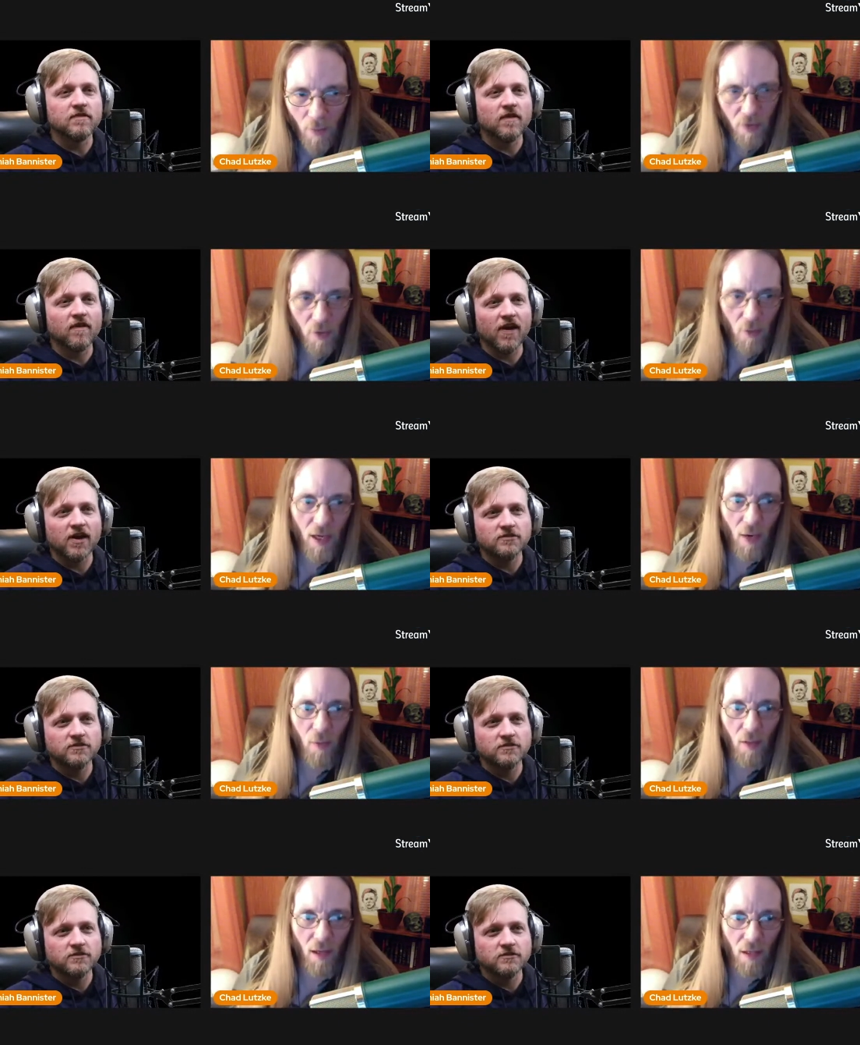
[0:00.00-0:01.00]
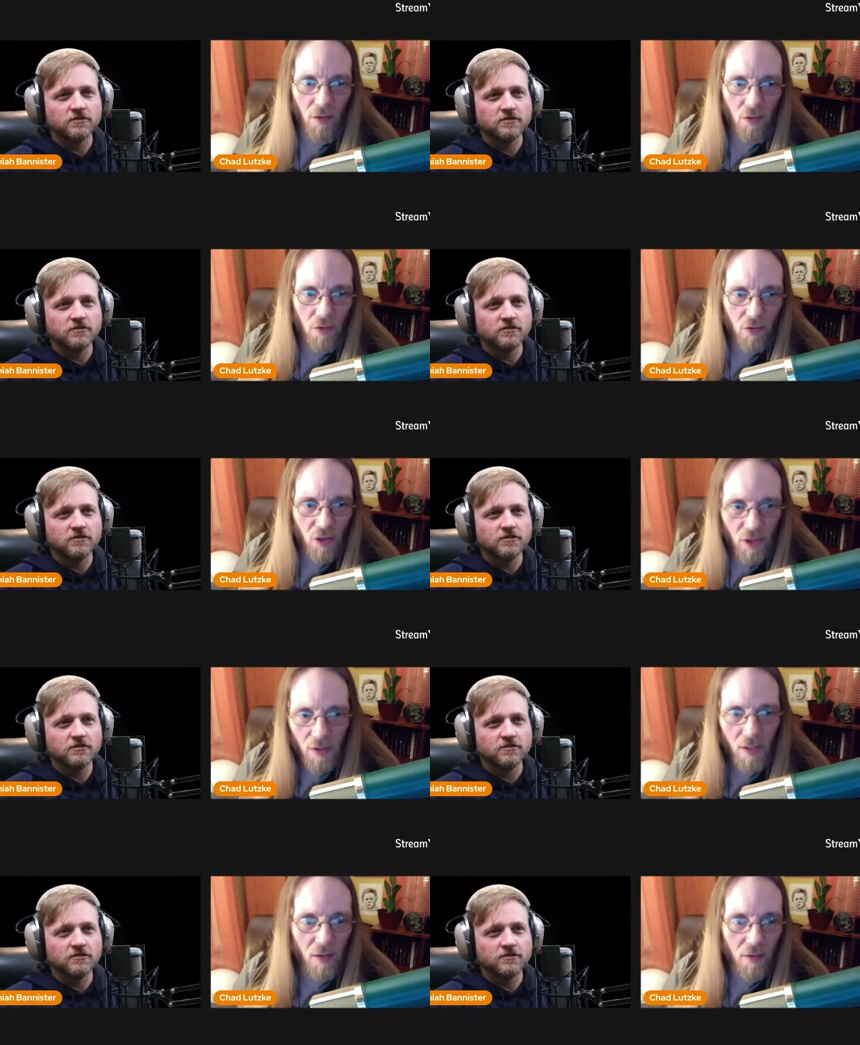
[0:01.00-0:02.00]
Speaker 1: I was going out with like
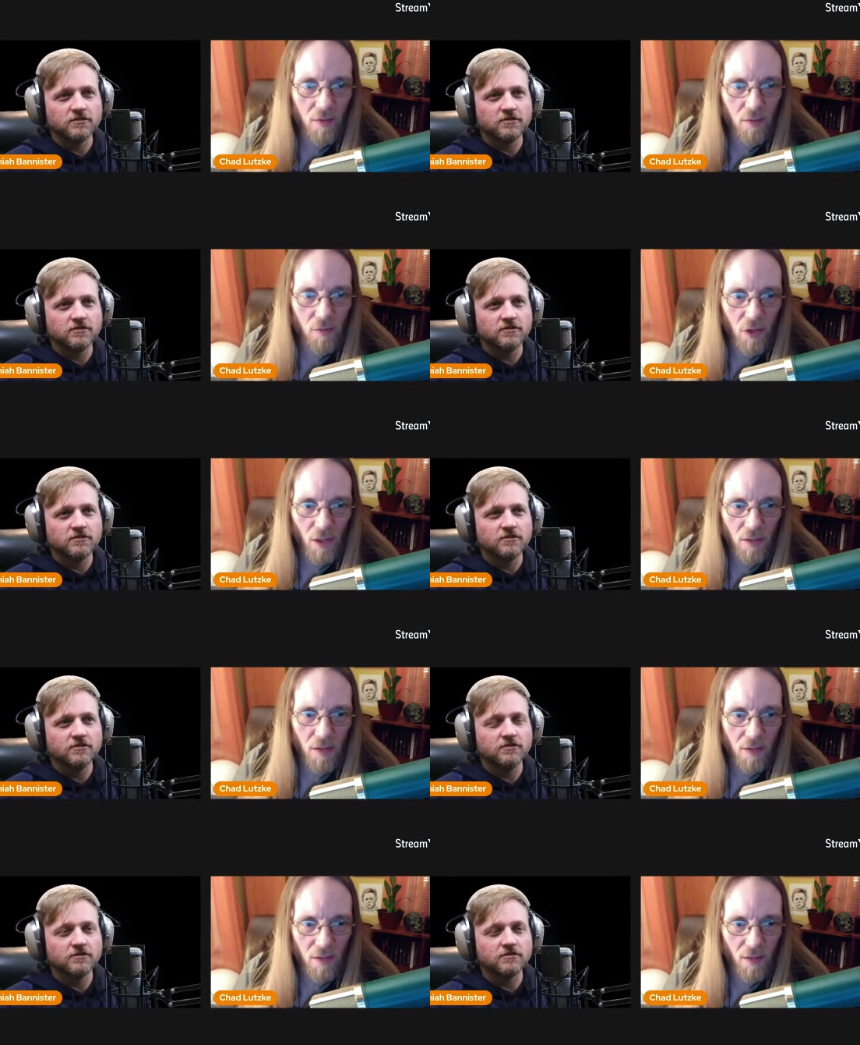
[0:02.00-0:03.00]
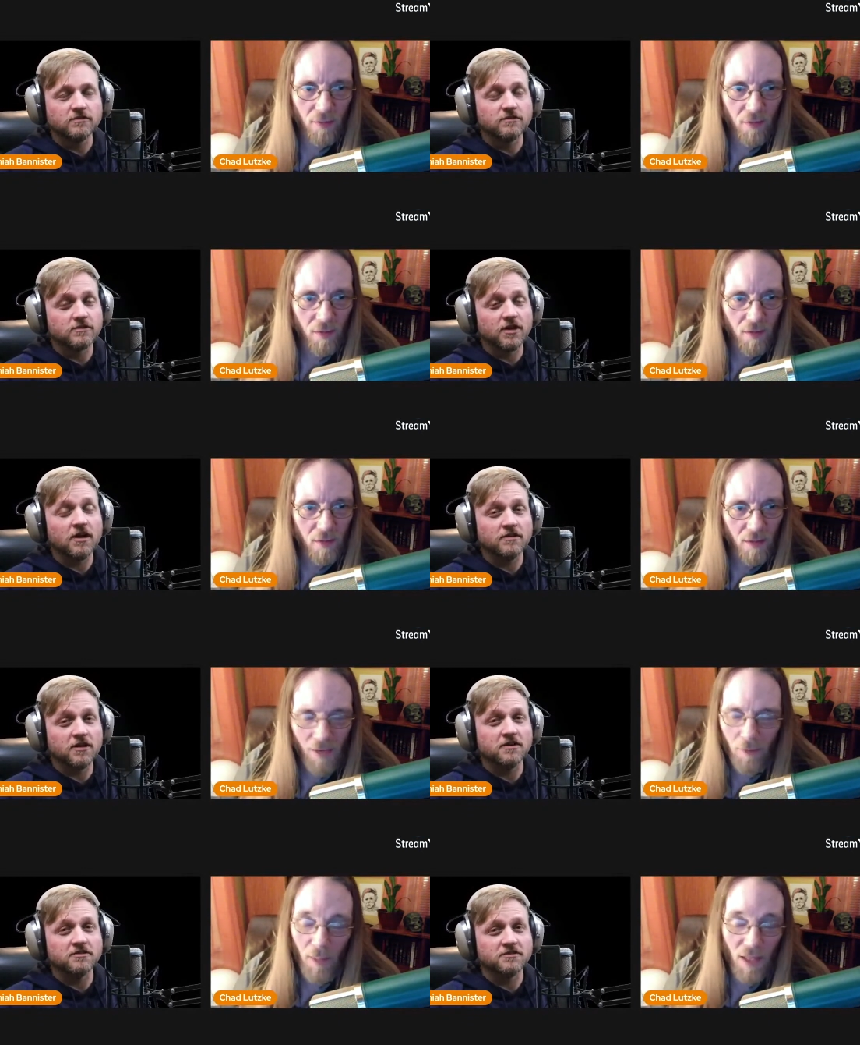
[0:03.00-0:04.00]
cheerleader chicks and stuff. Yeah, not
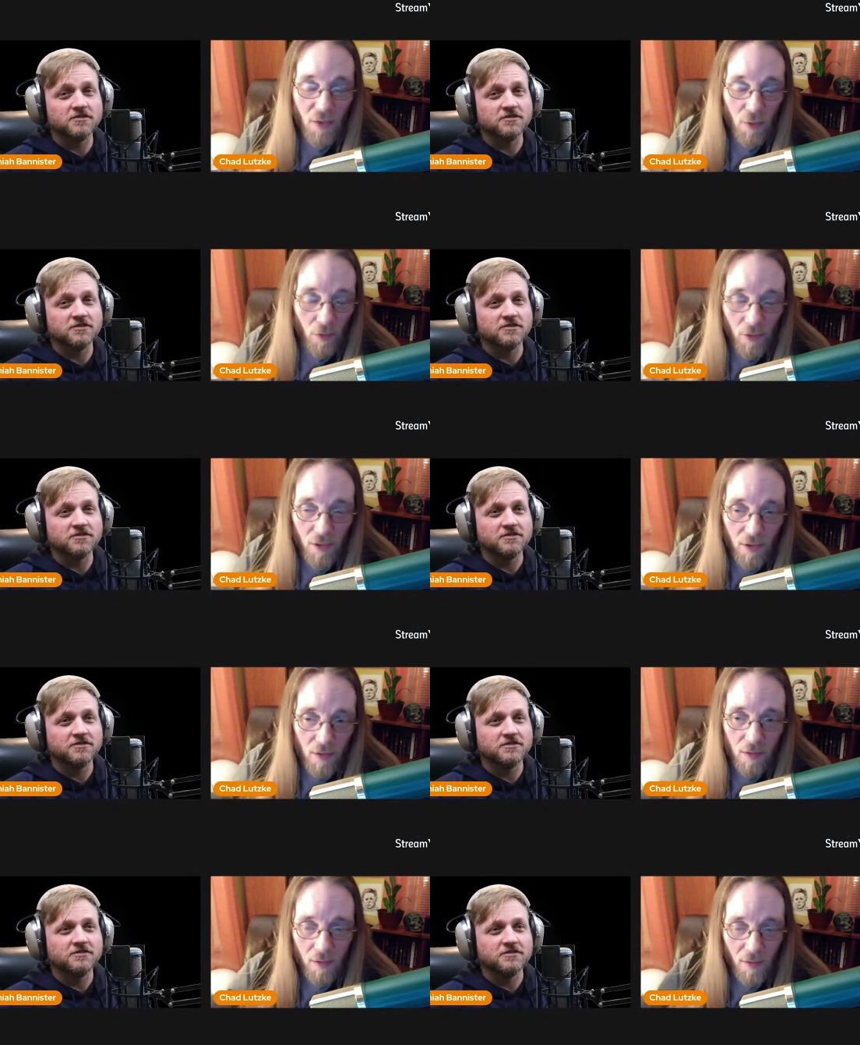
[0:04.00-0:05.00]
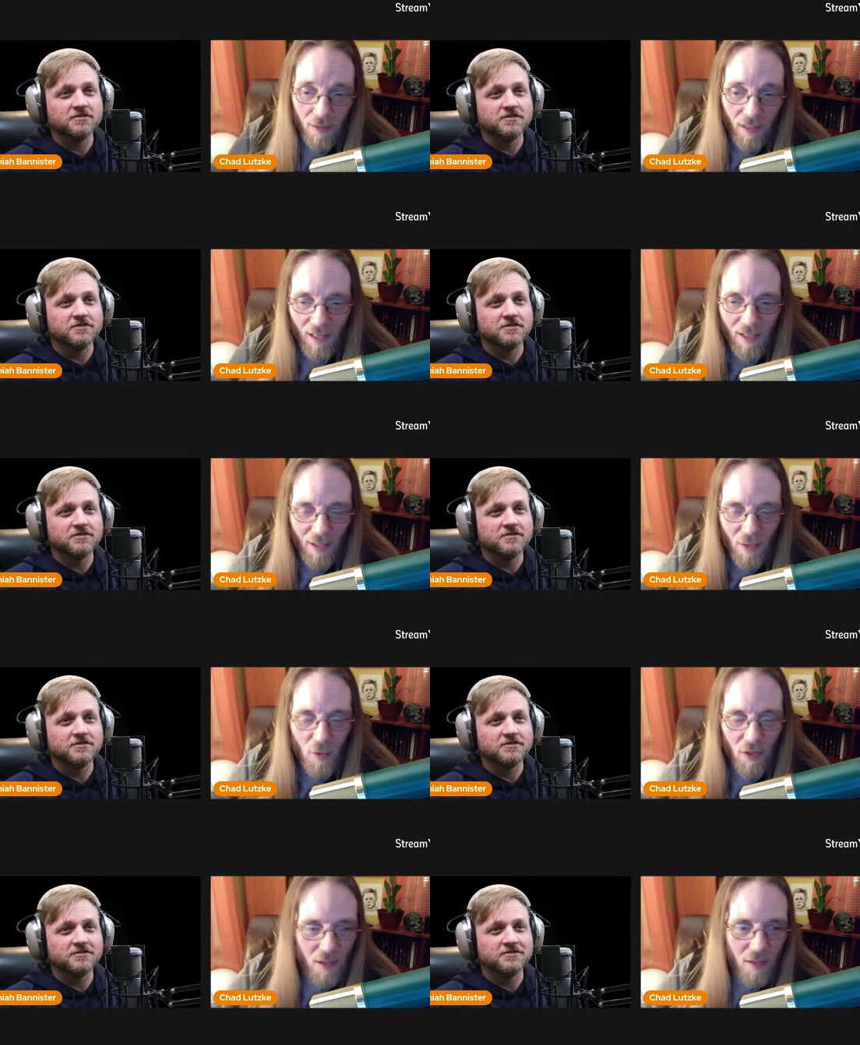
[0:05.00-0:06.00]
yeah. from my school because that that
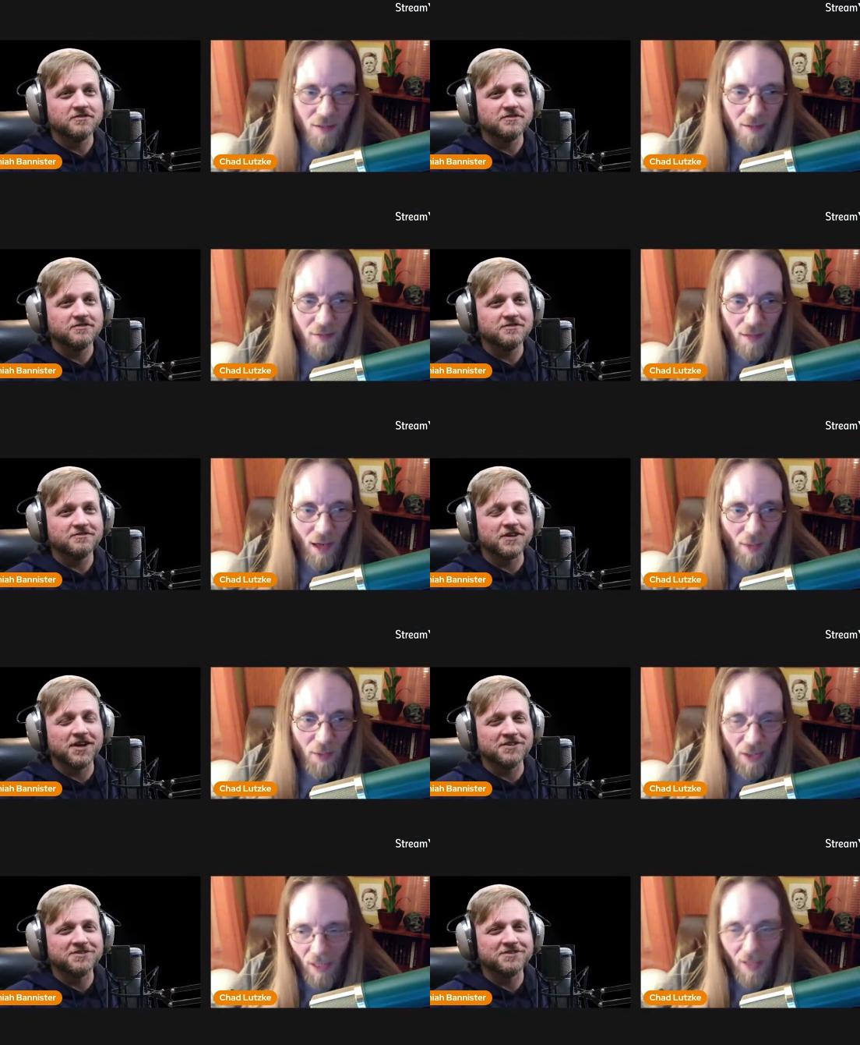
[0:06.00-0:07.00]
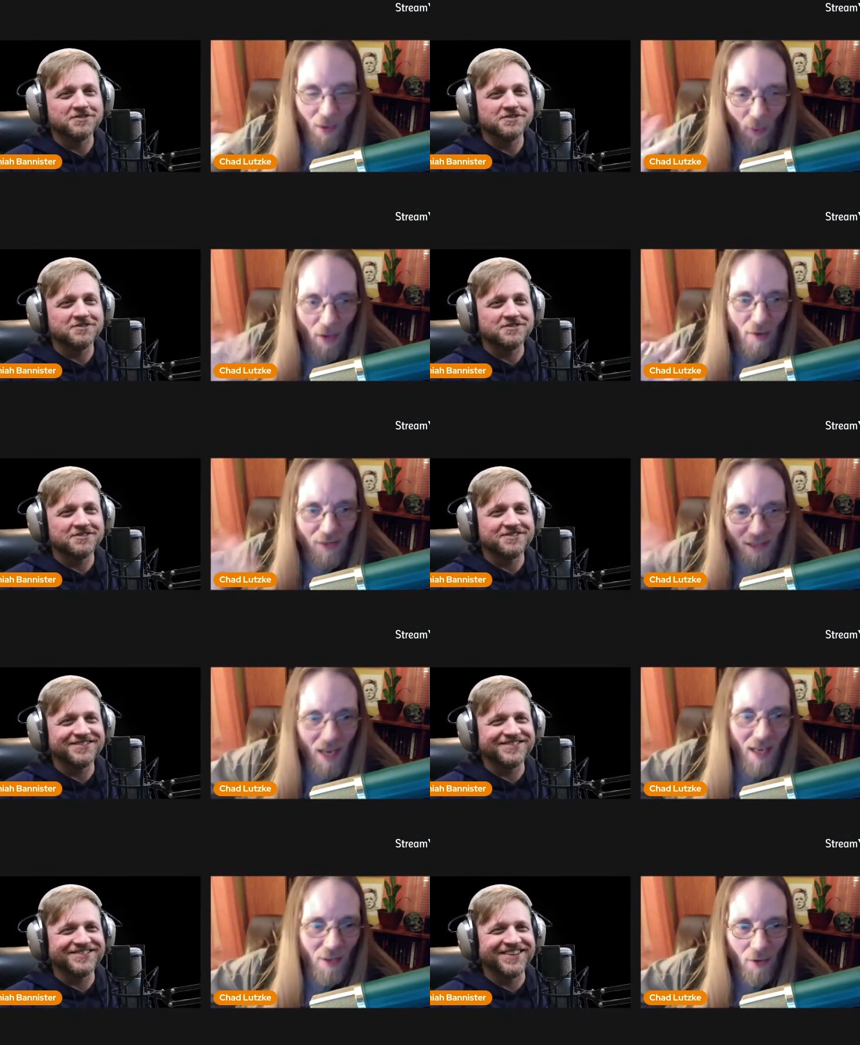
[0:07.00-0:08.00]
usually doesn't happen. Right. You got to go
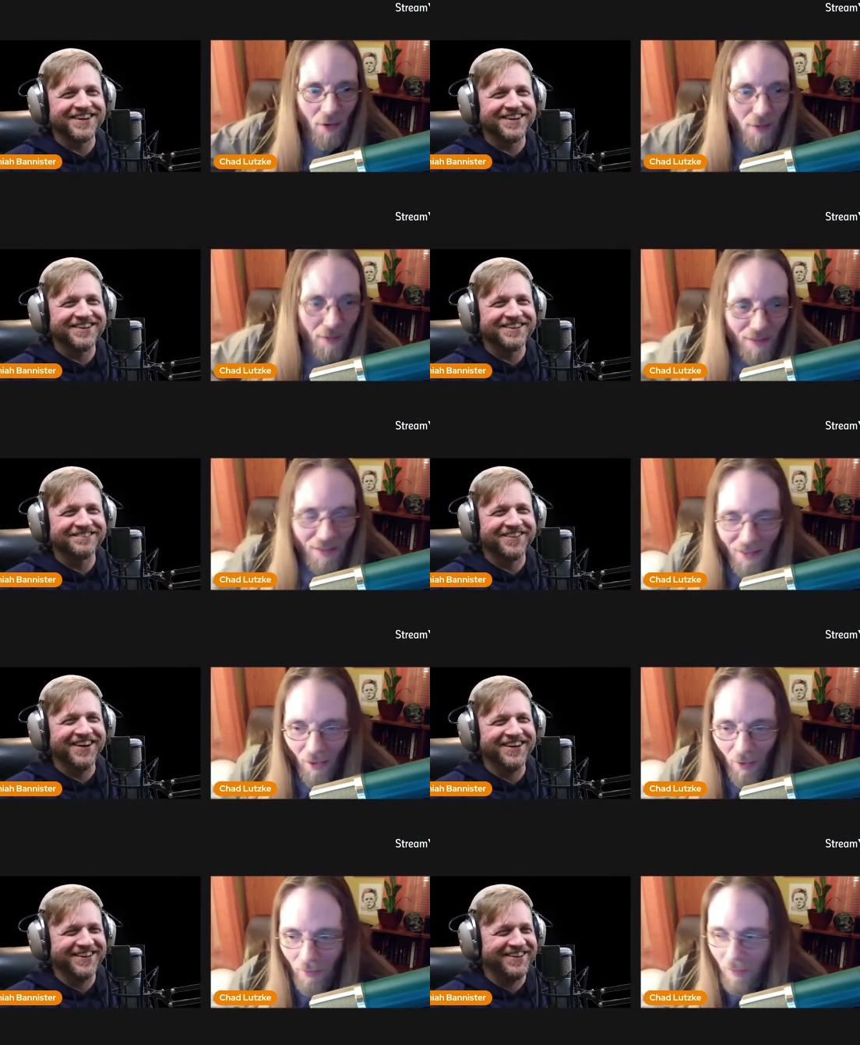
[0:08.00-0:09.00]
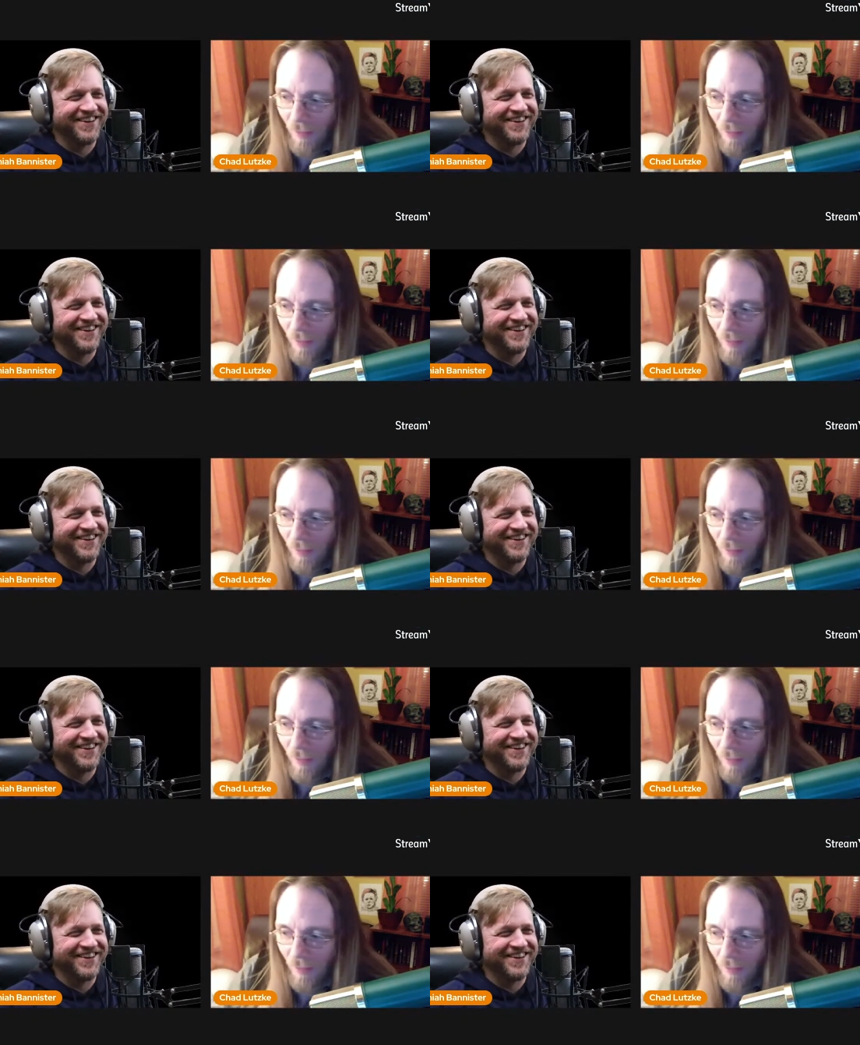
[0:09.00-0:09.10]
outside. Your, yeah, yeah, you know,